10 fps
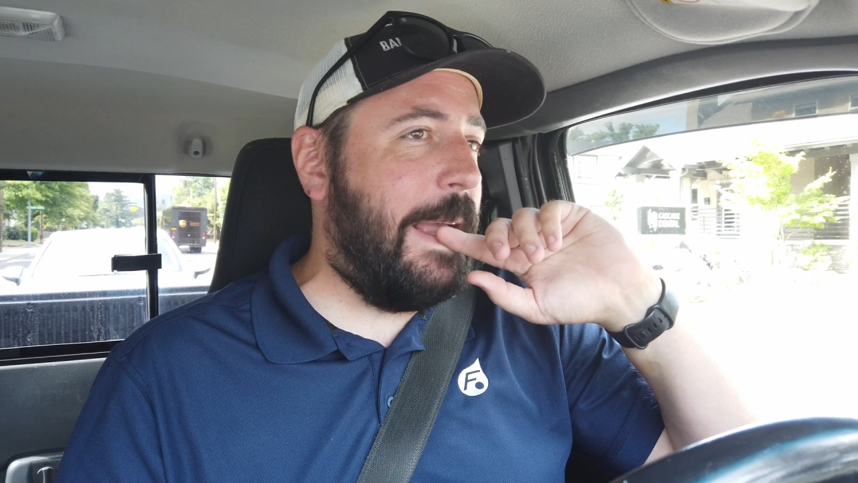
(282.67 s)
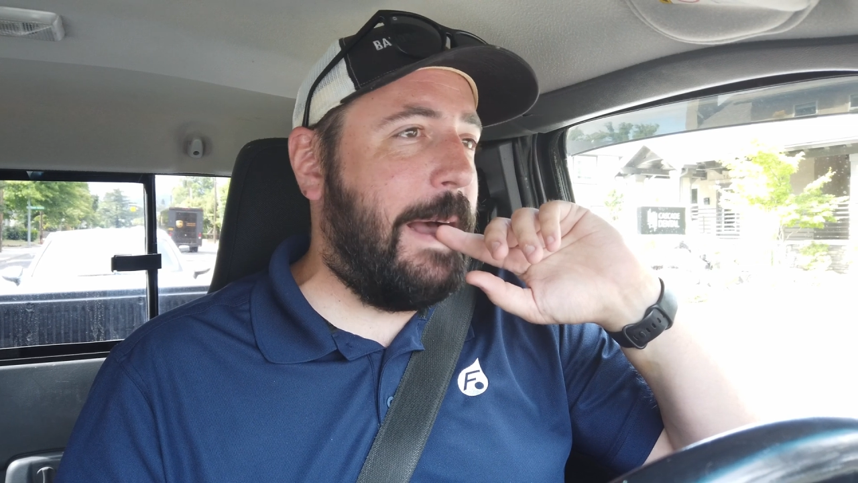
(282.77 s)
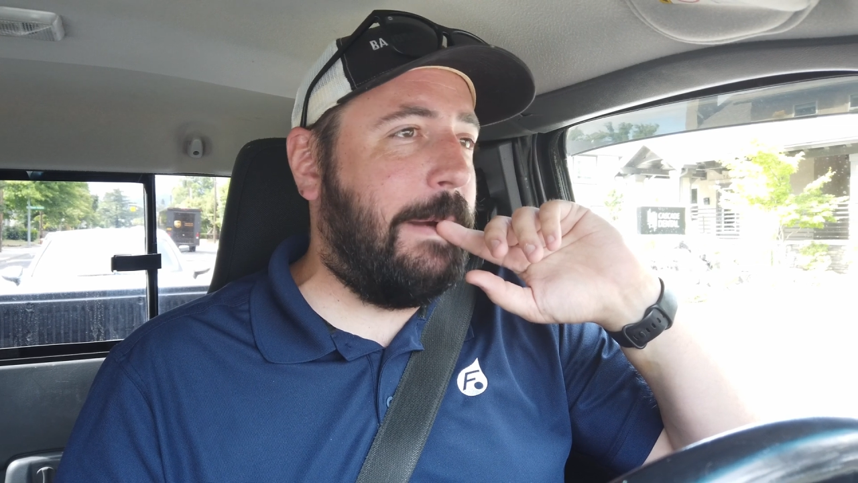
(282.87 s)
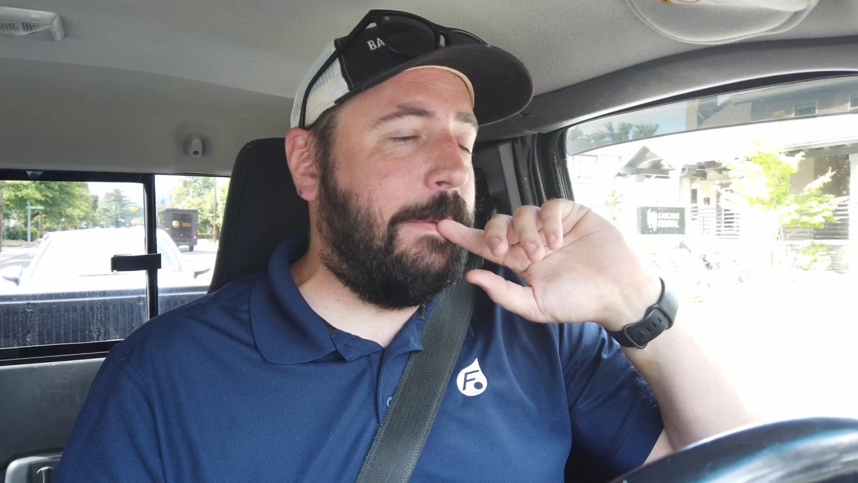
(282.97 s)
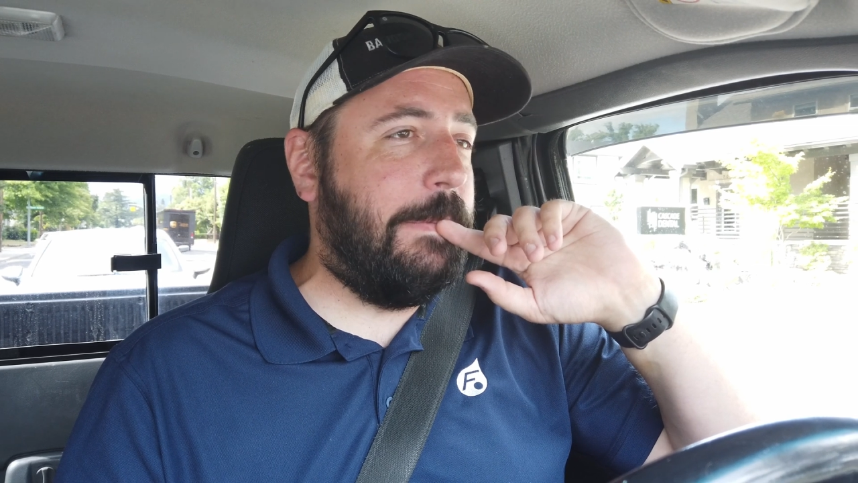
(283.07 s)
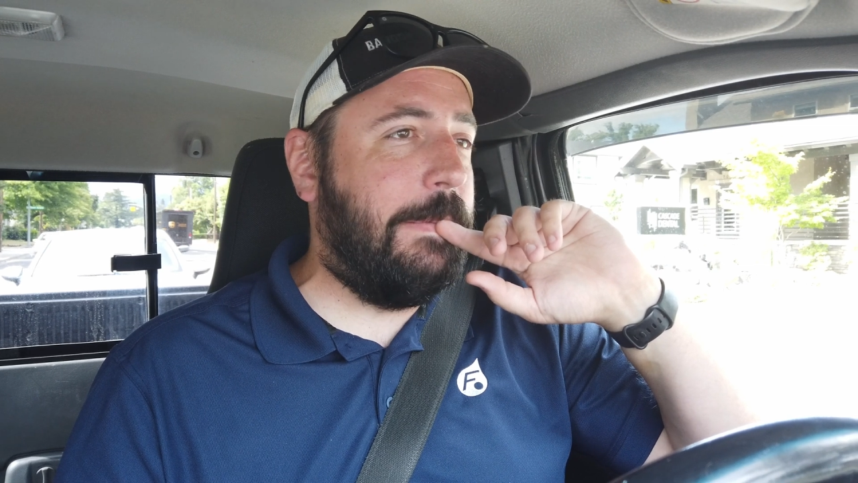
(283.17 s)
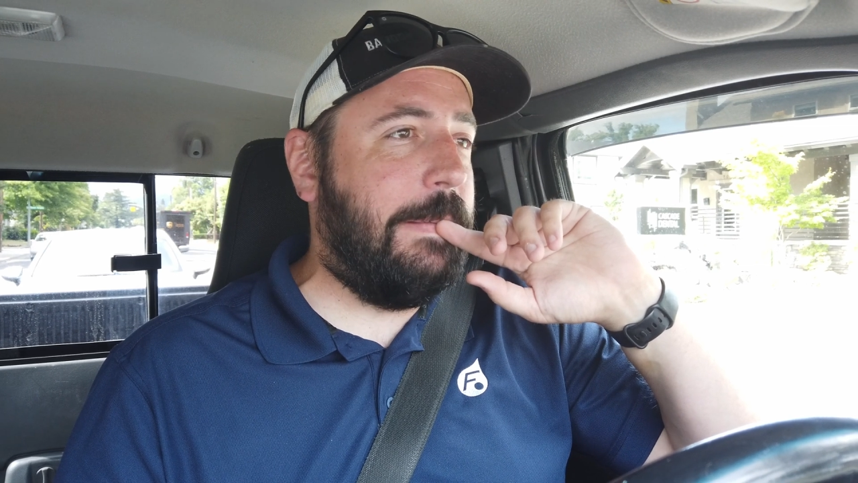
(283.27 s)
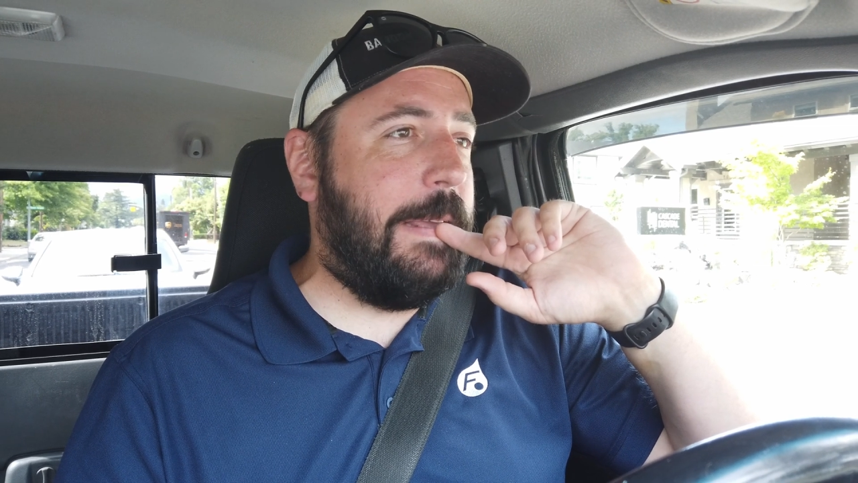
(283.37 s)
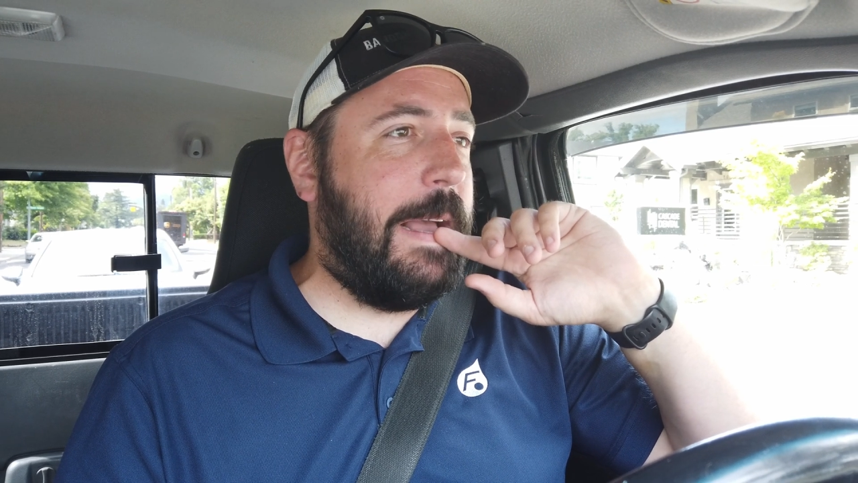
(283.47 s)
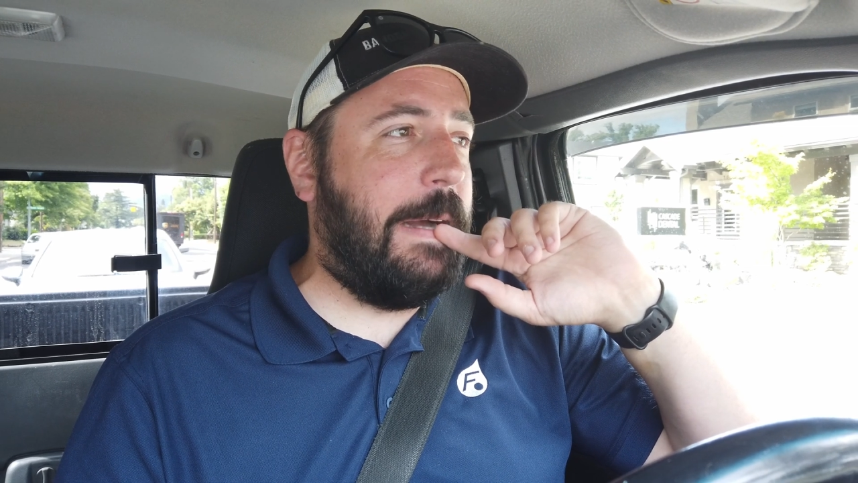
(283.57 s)
yeah,
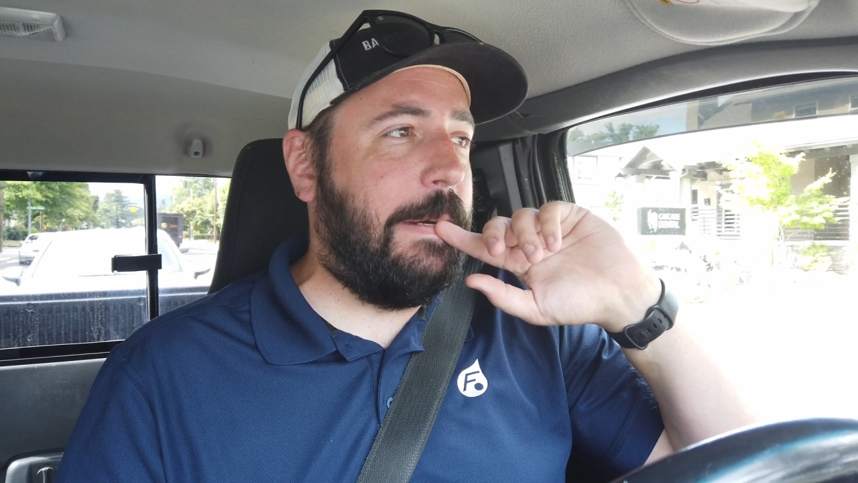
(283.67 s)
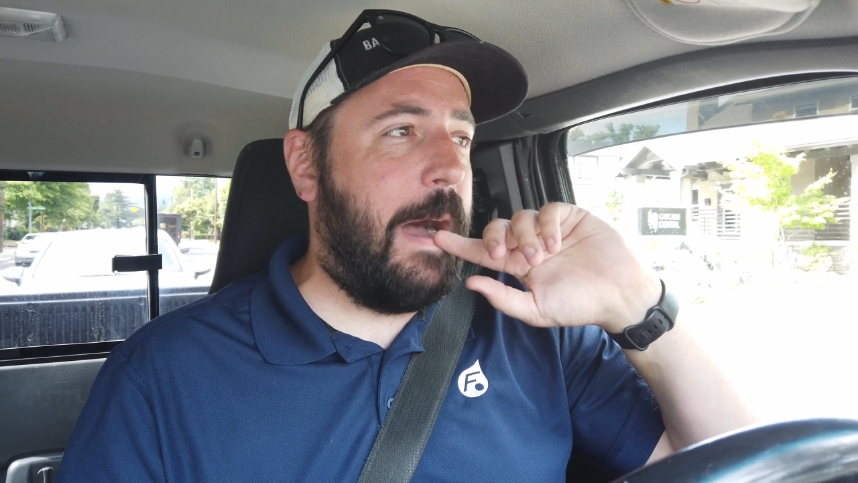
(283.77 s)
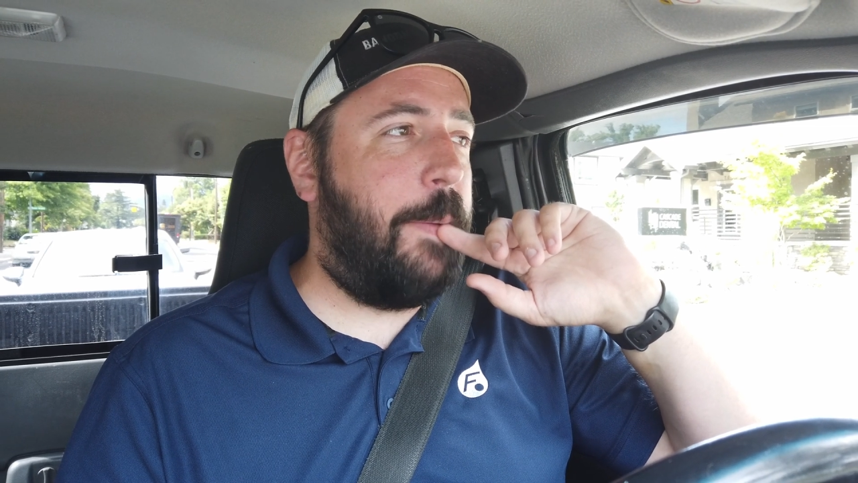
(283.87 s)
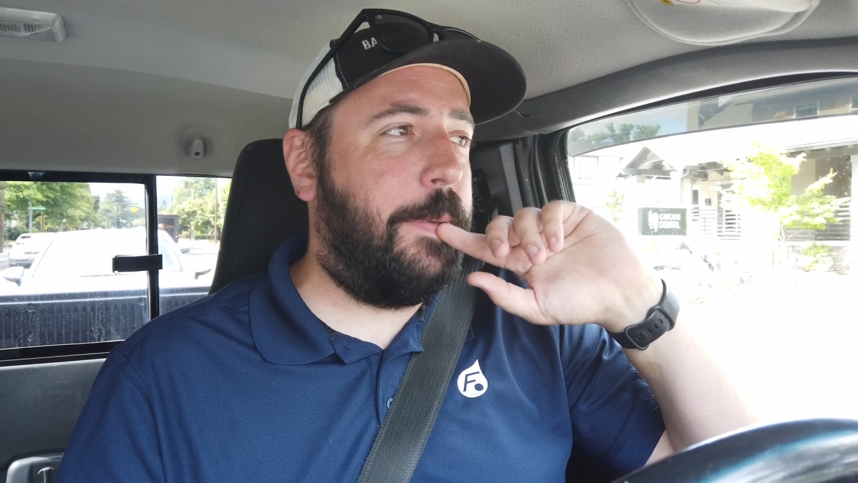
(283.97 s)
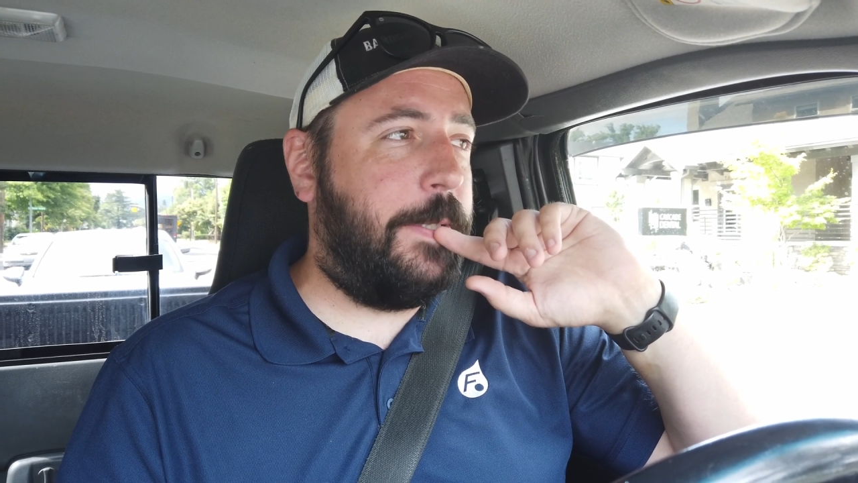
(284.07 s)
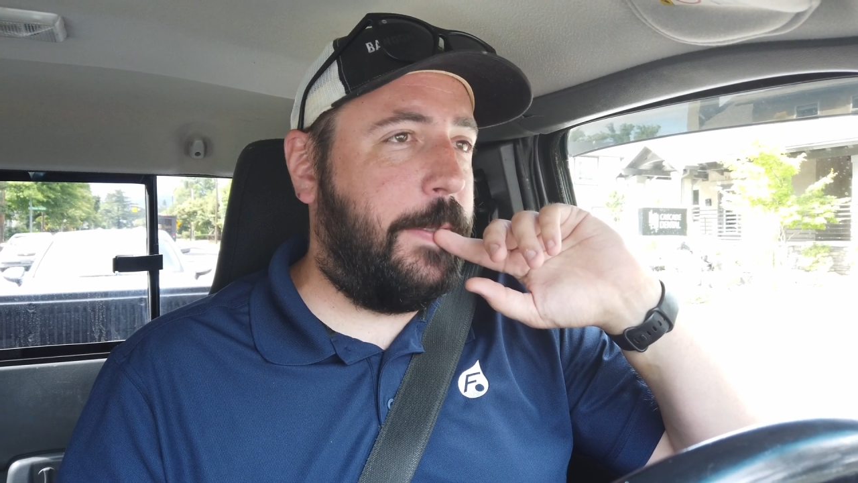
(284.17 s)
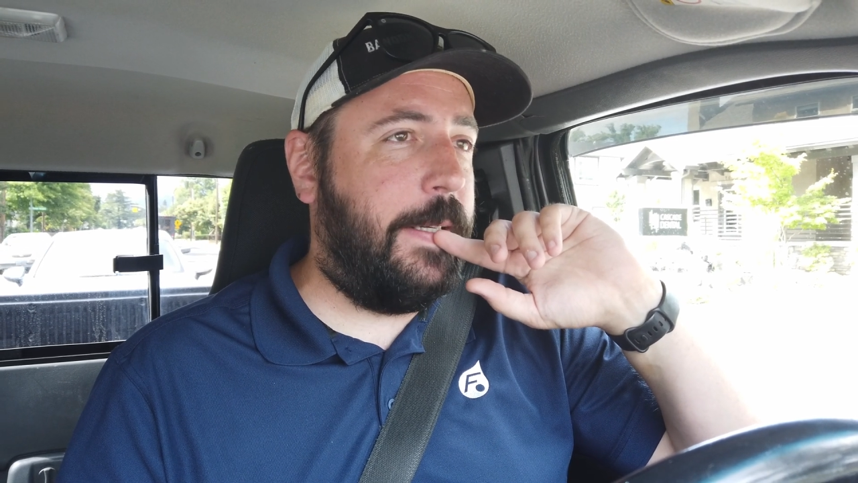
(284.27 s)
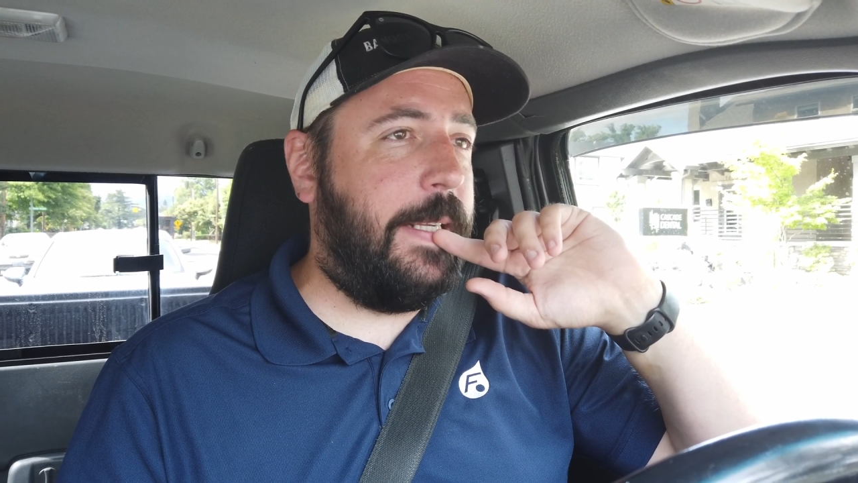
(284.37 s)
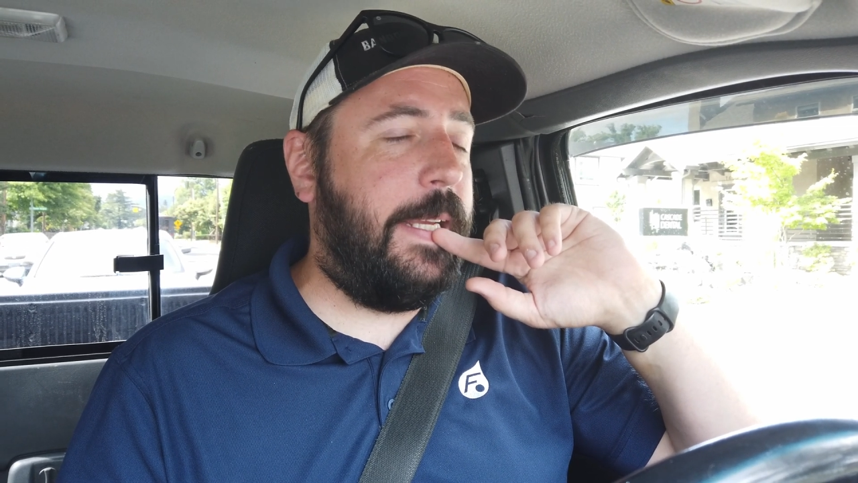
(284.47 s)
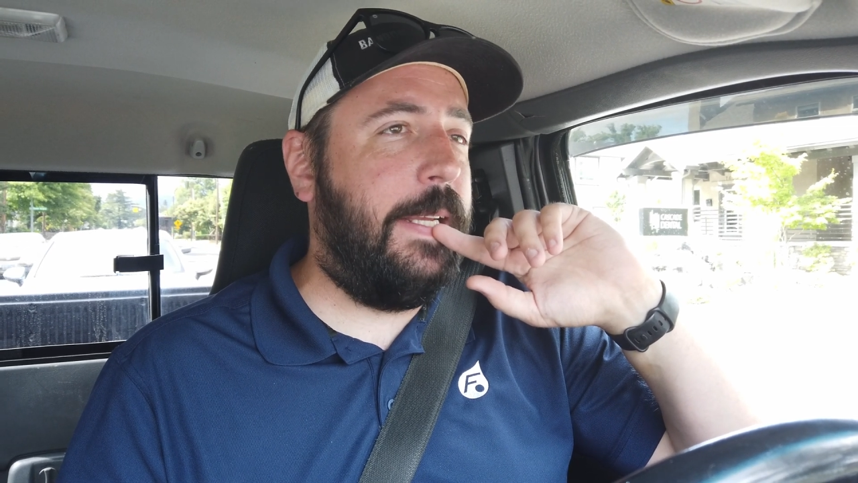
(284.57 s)

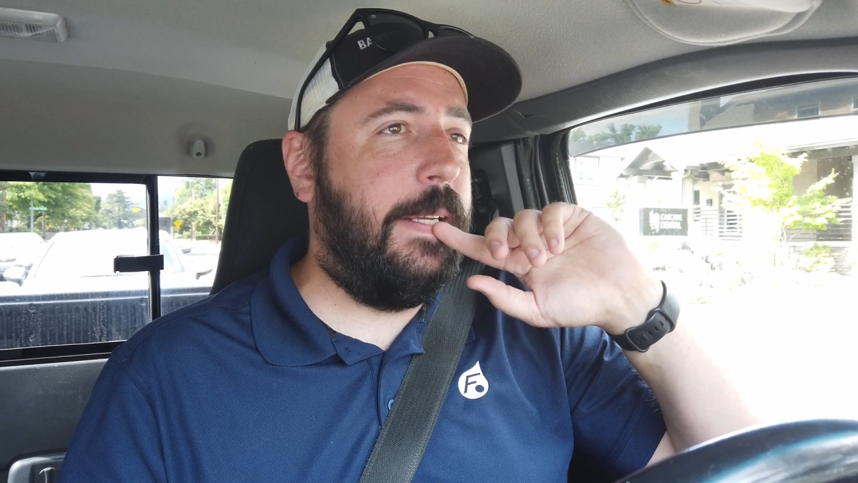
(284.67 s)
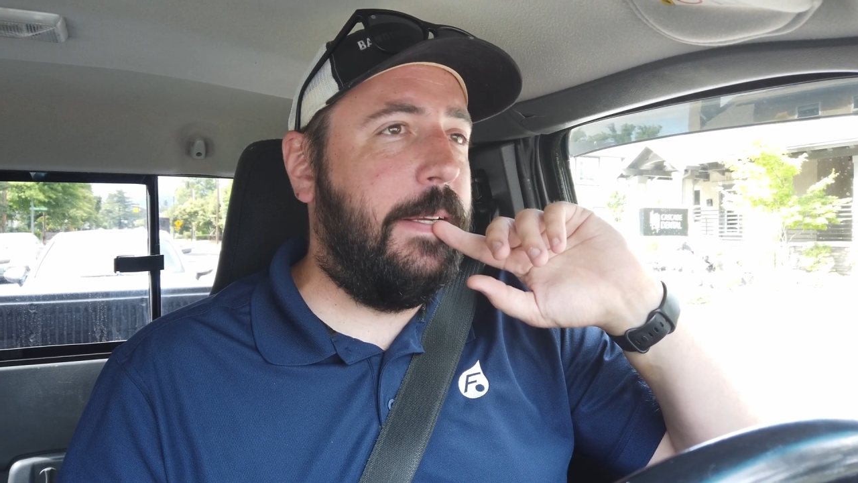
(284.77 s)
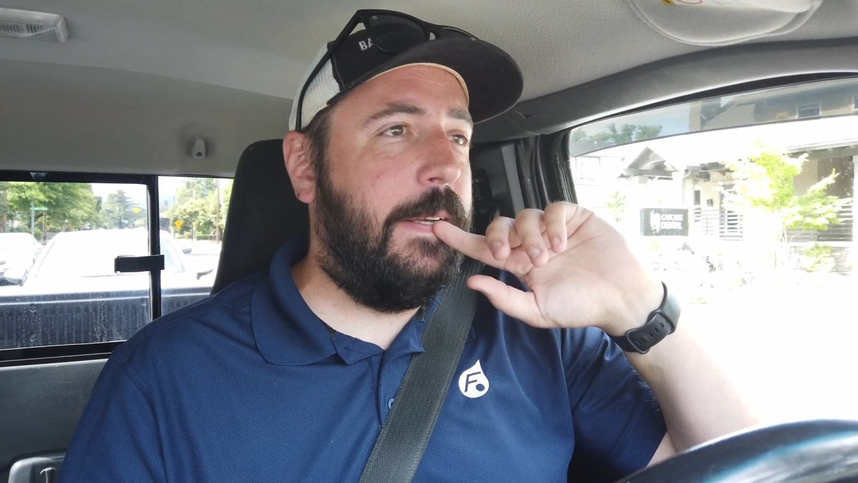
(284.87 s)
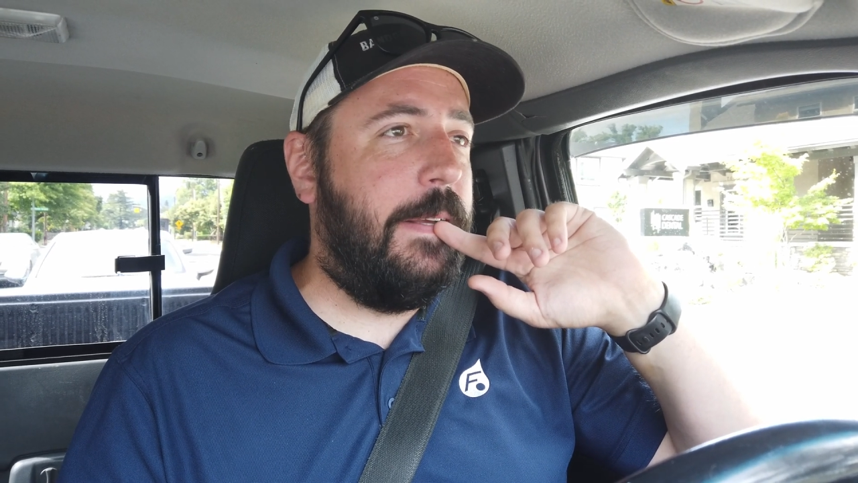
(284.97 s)
opportunity.